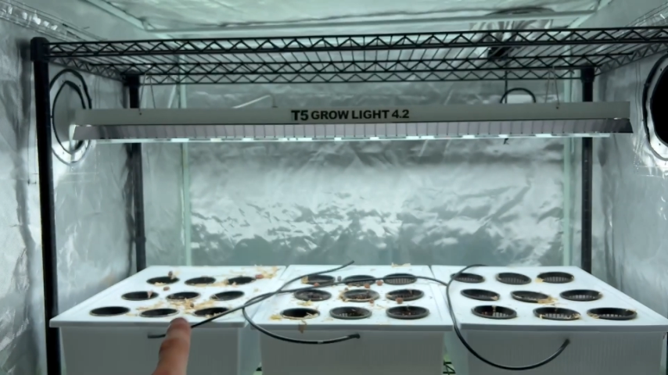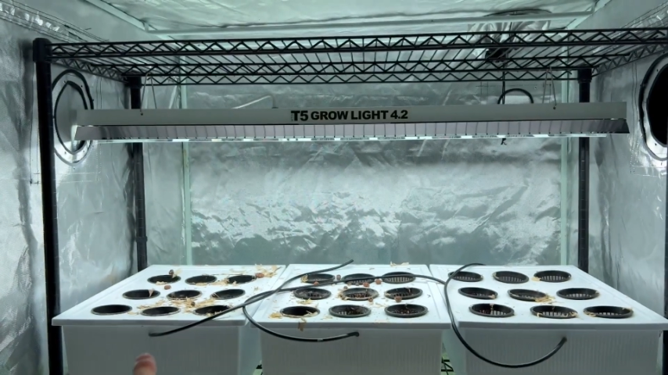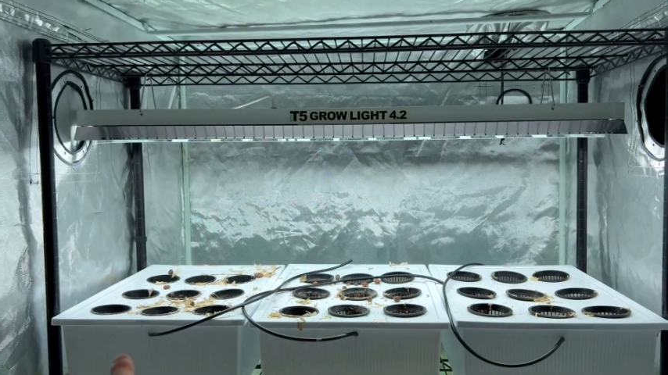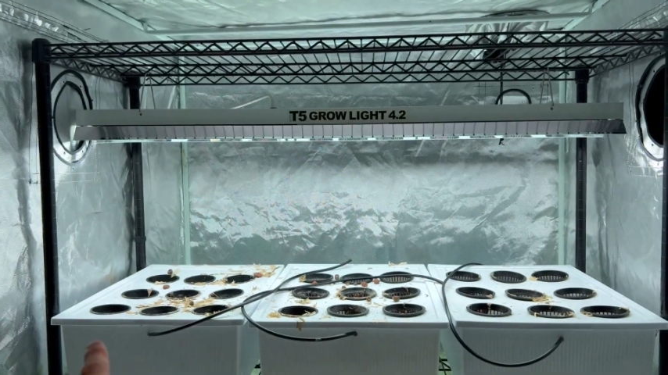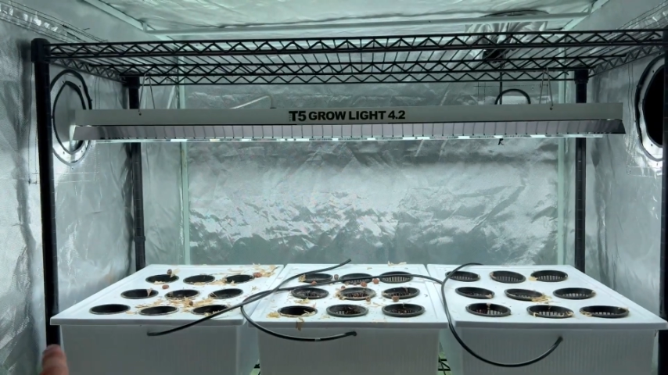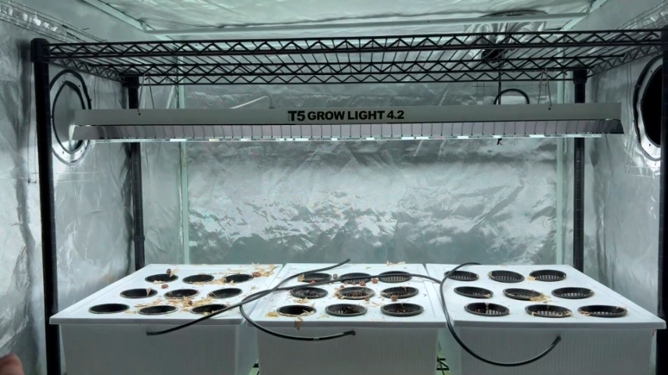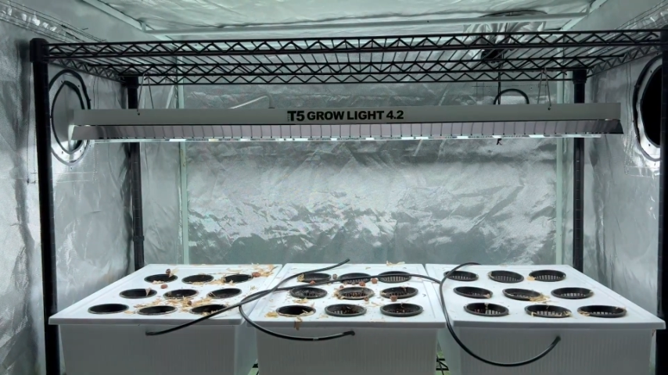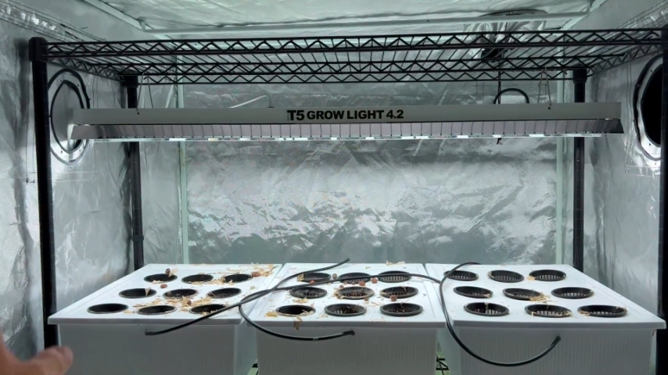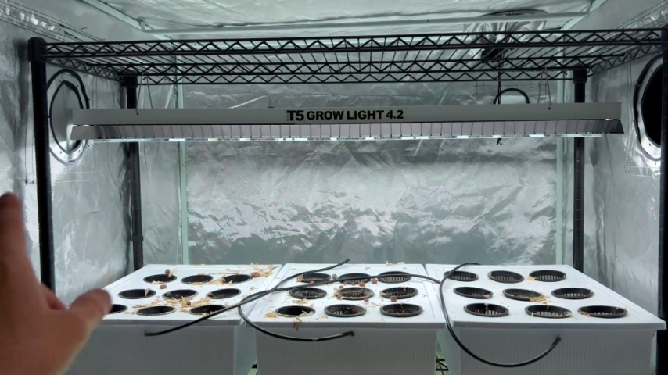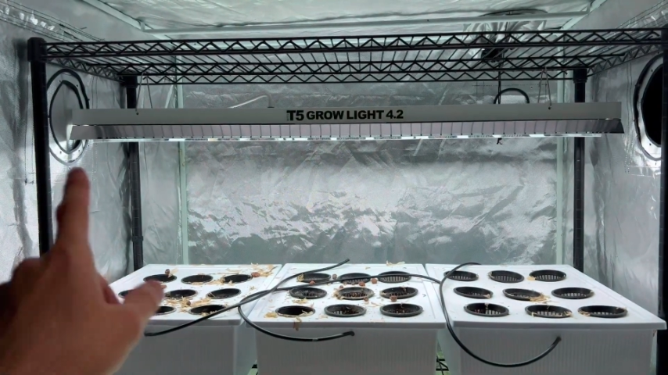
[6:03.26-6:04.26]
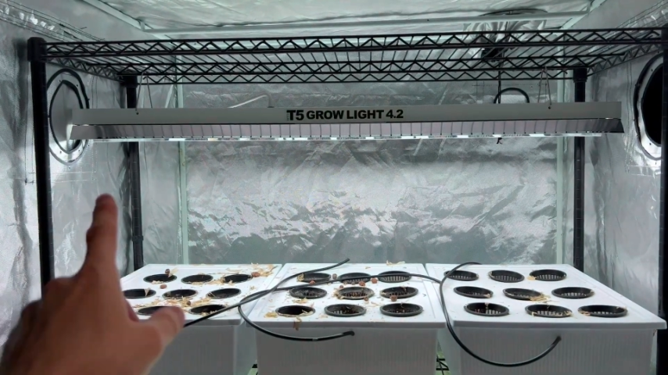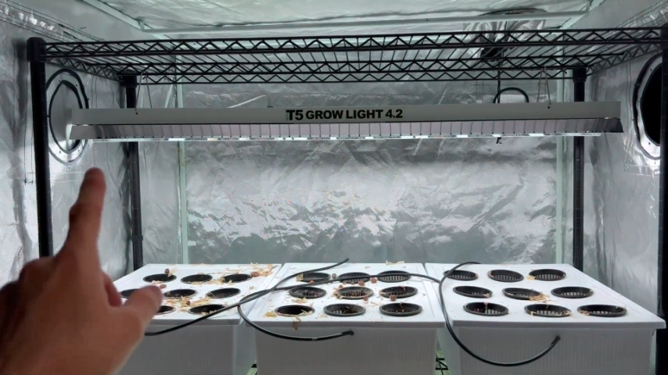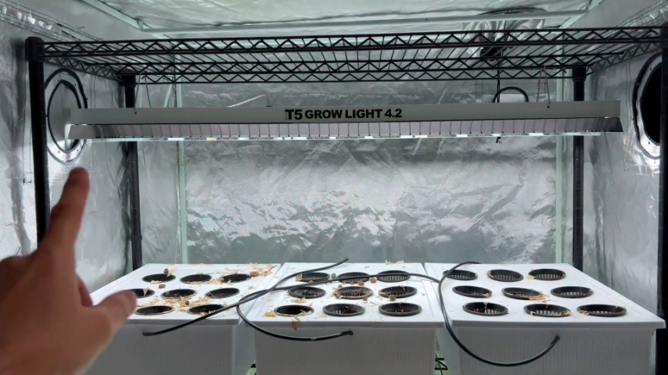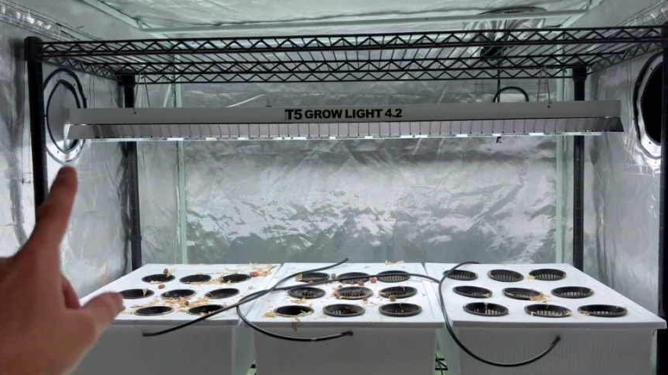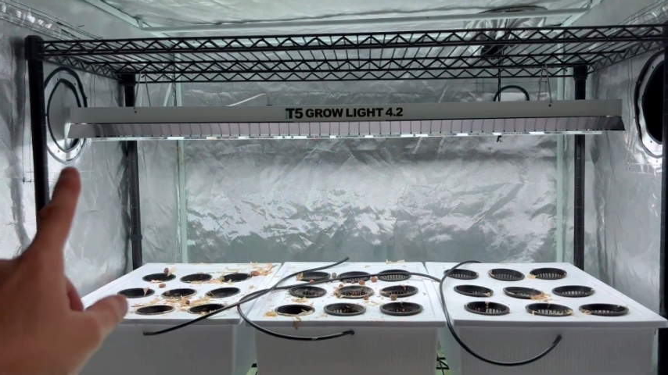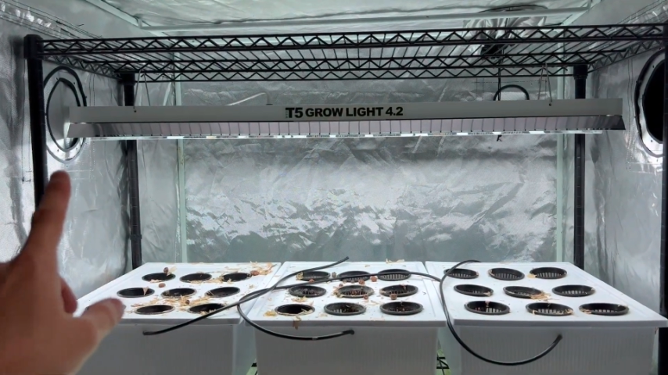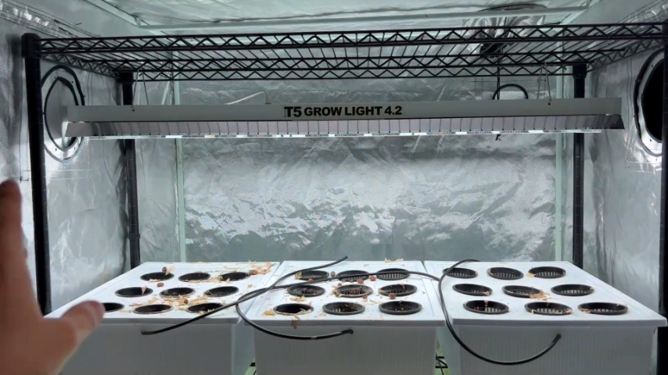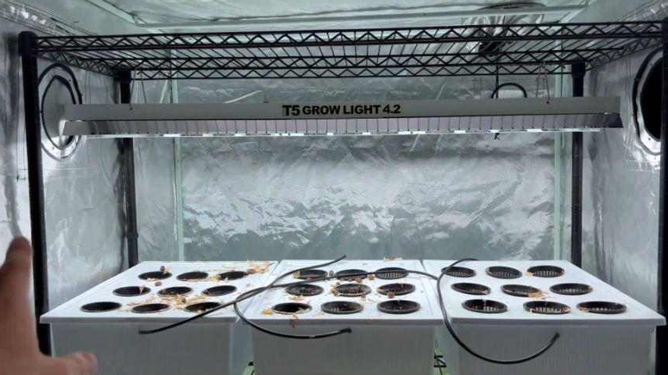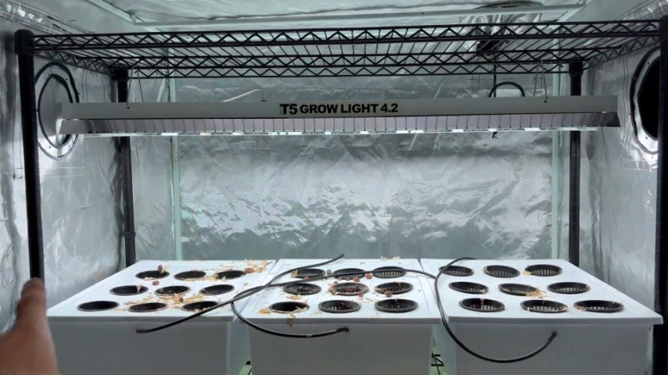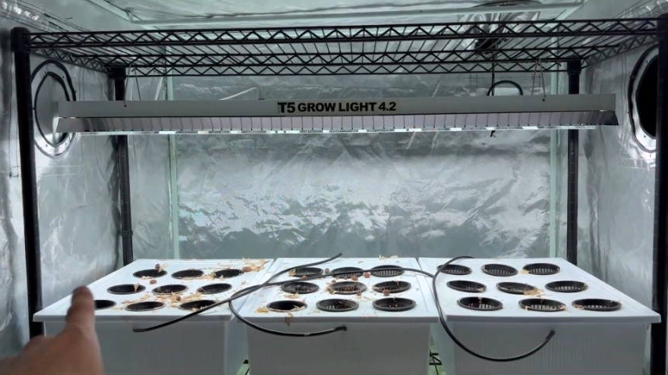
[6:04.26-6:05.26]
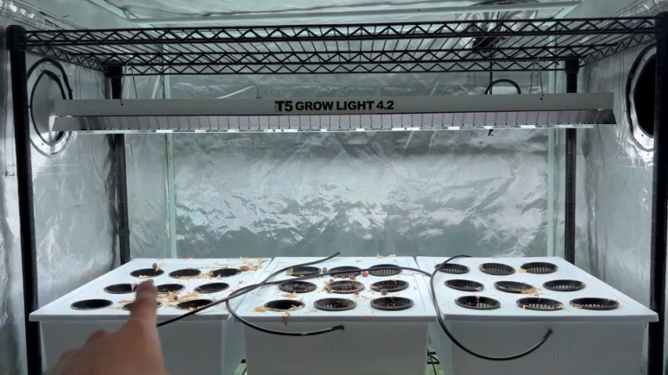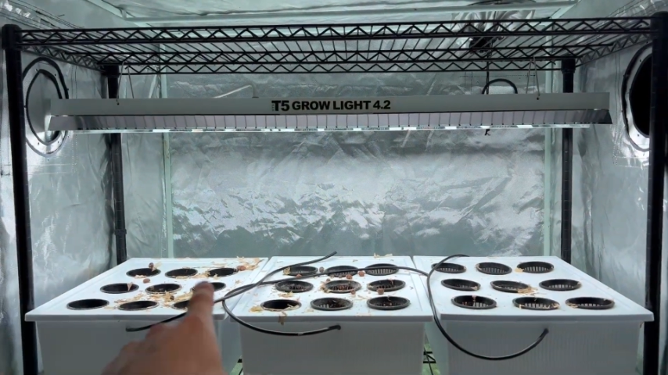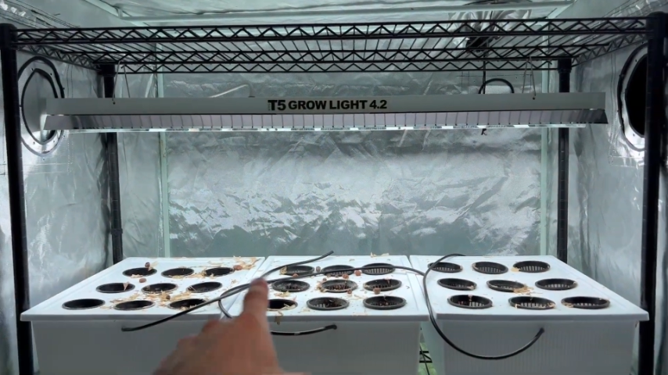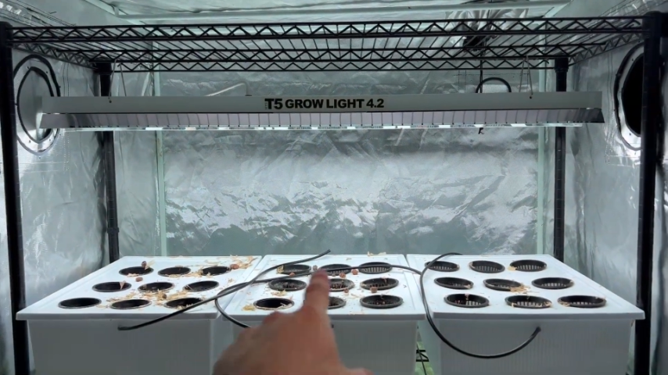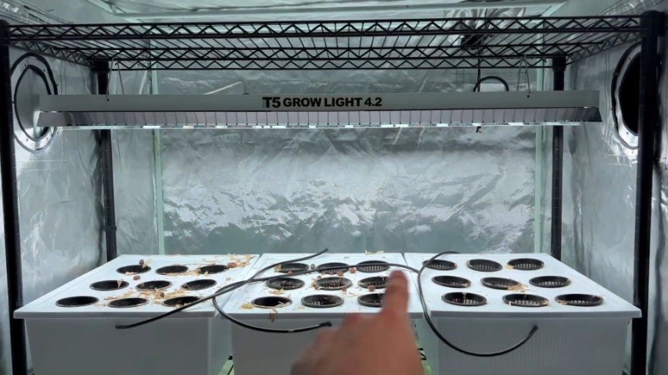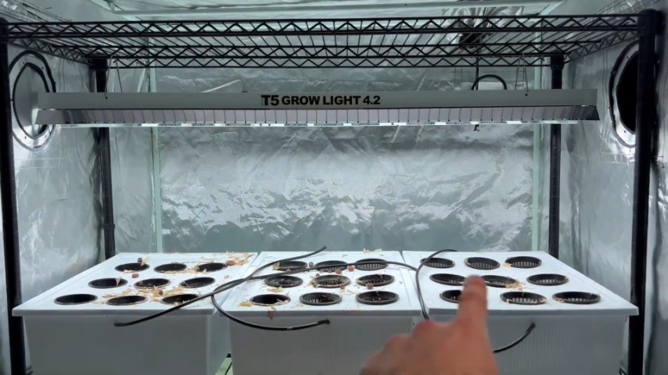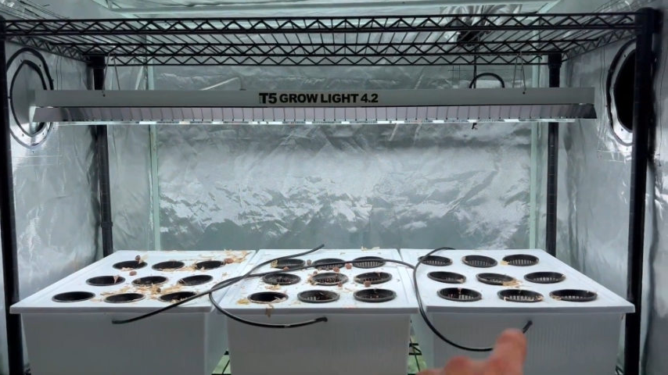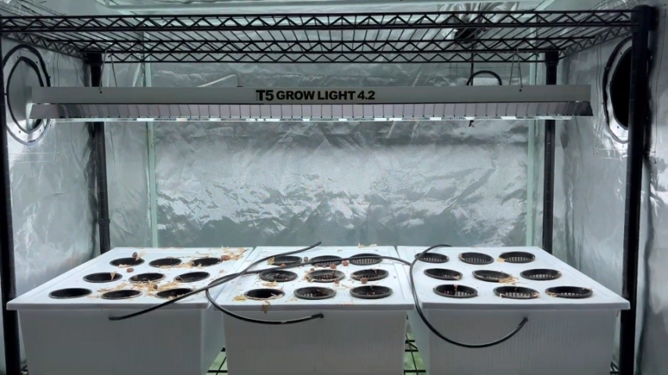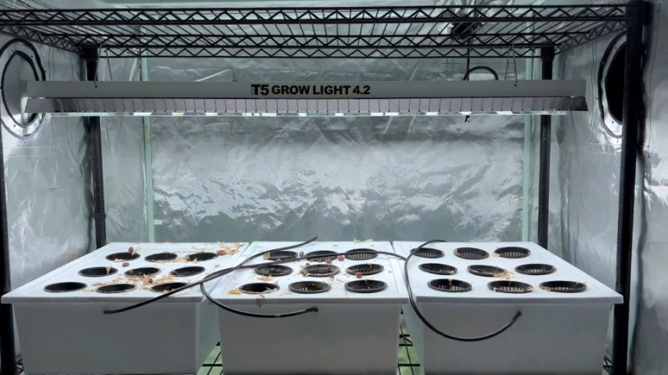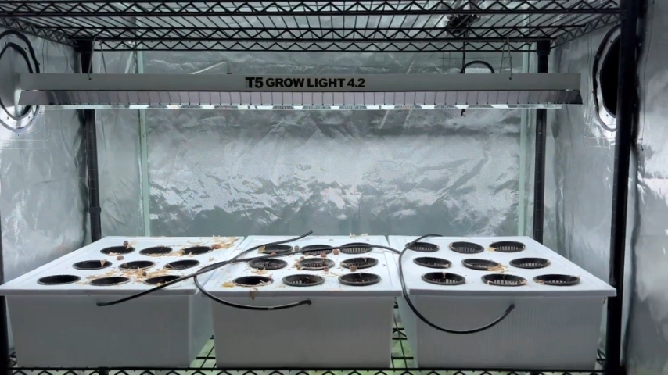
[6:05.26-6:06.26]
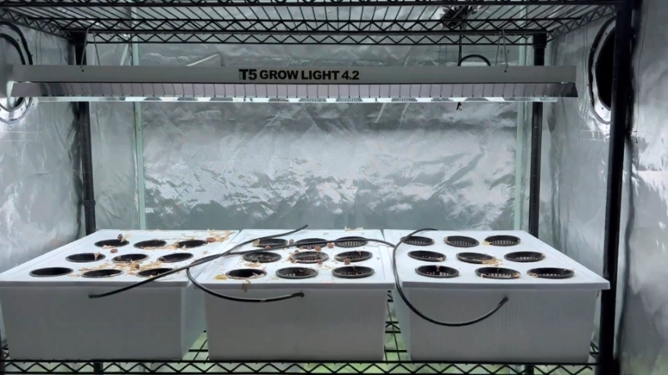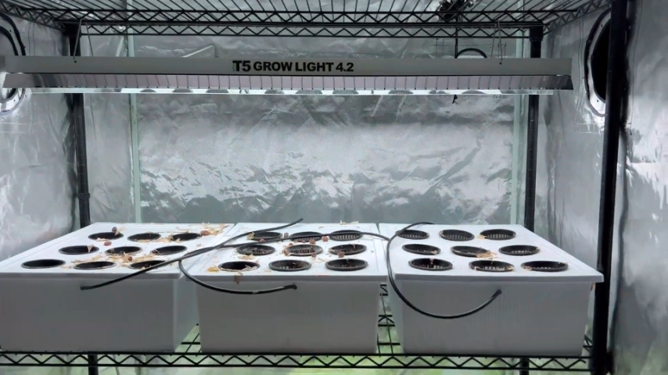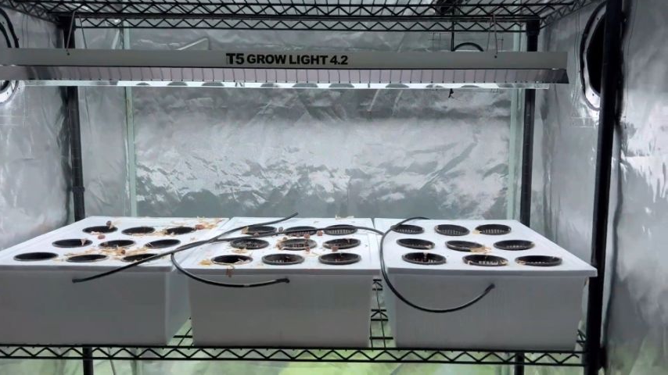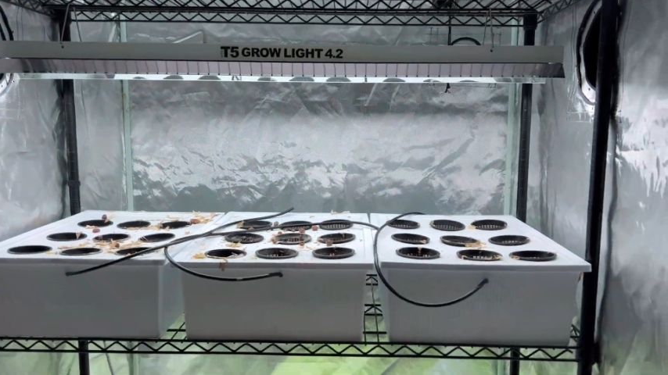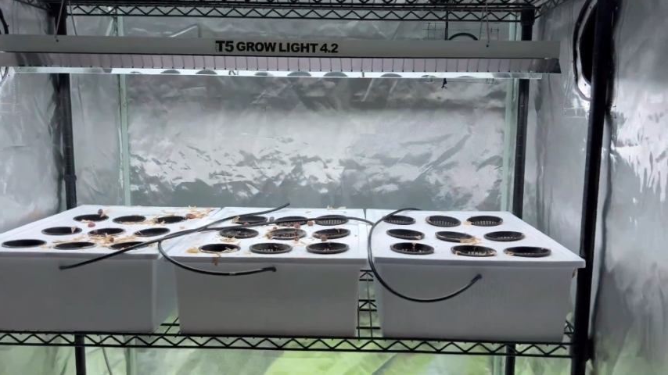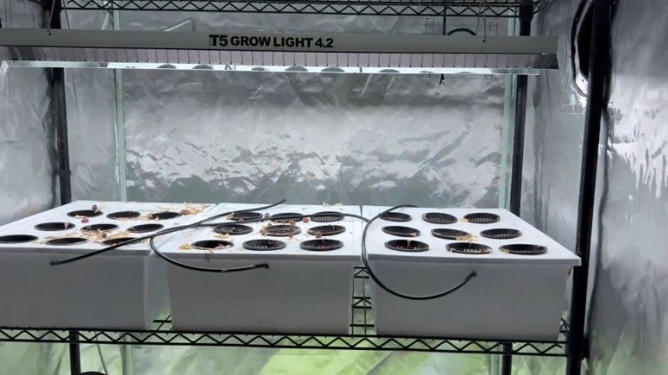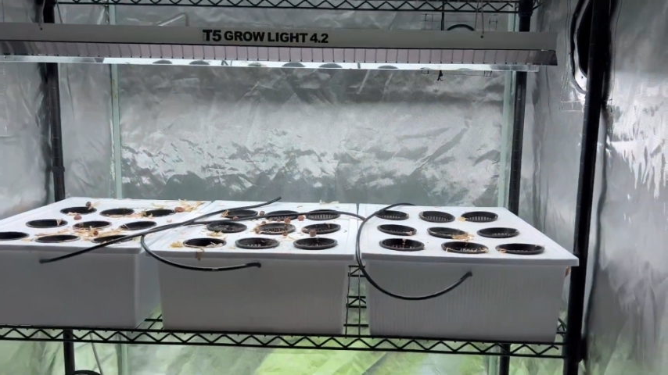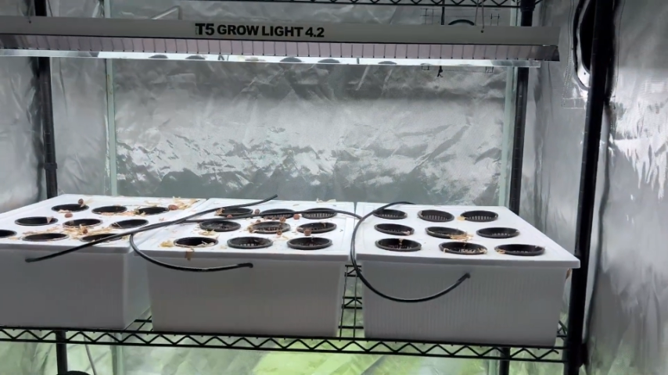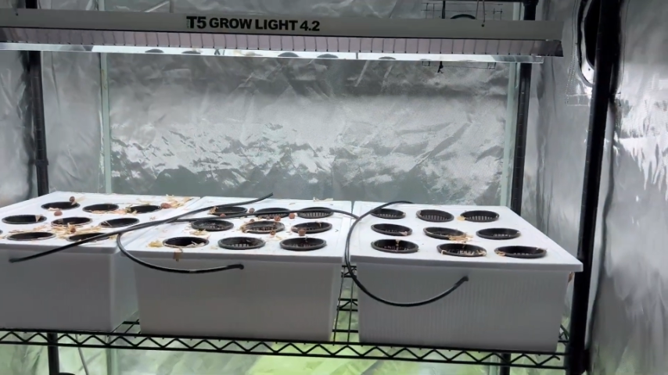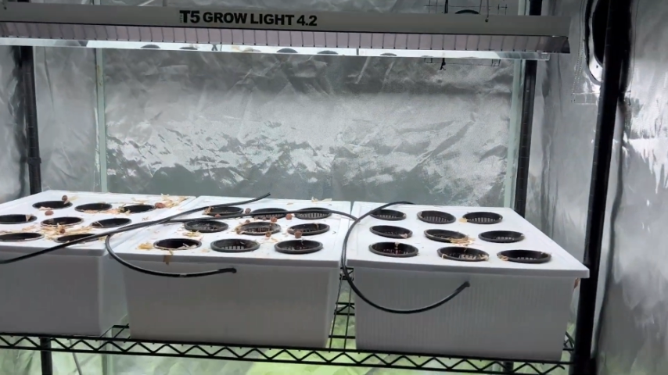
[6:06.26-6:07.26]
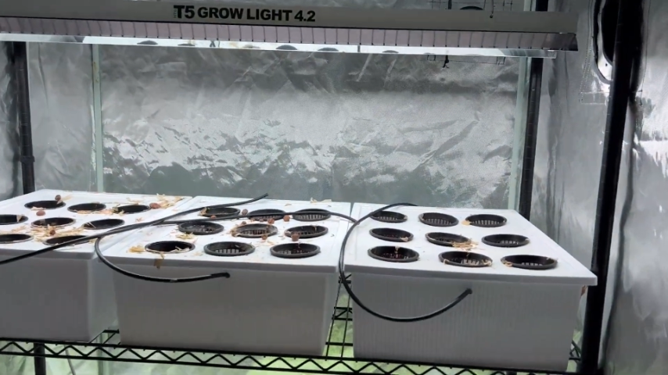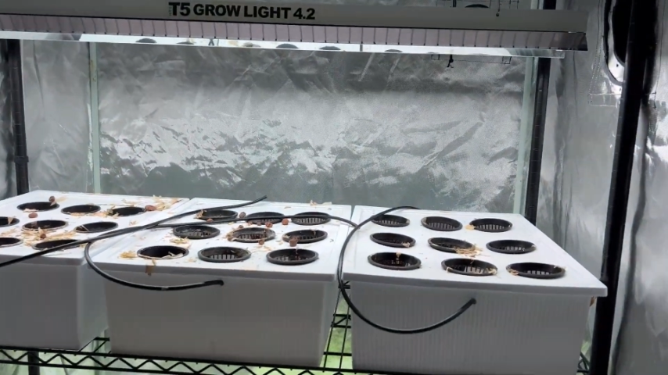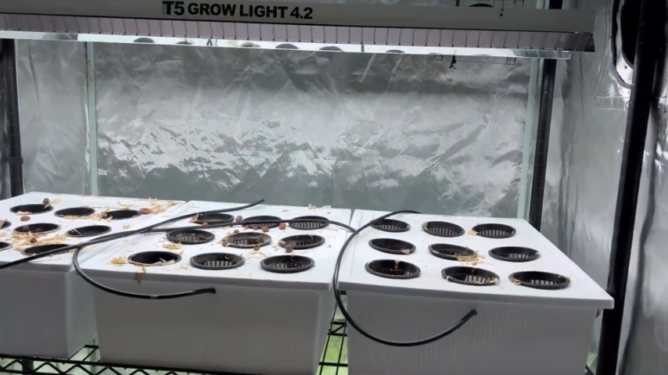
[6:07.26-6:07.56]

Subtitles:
[unreadable: no face in view]